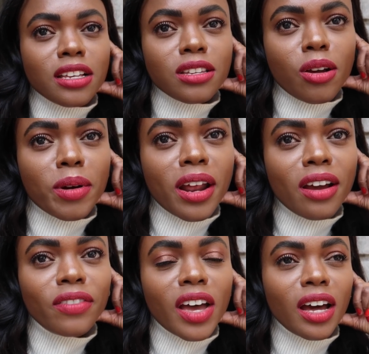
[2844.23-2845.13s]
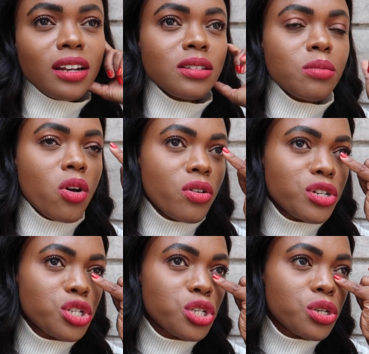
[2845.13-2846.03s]
So I'm gonna have that and some
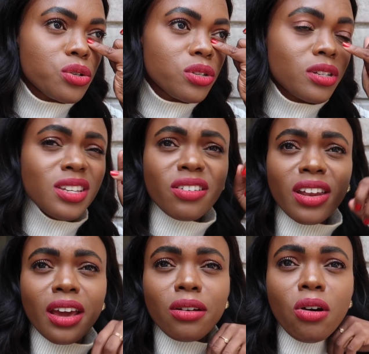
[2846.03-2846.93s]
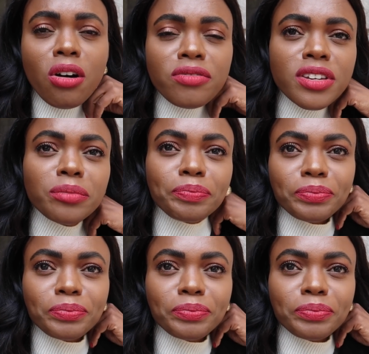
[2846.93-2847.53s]
orange juice. I already had a coffee.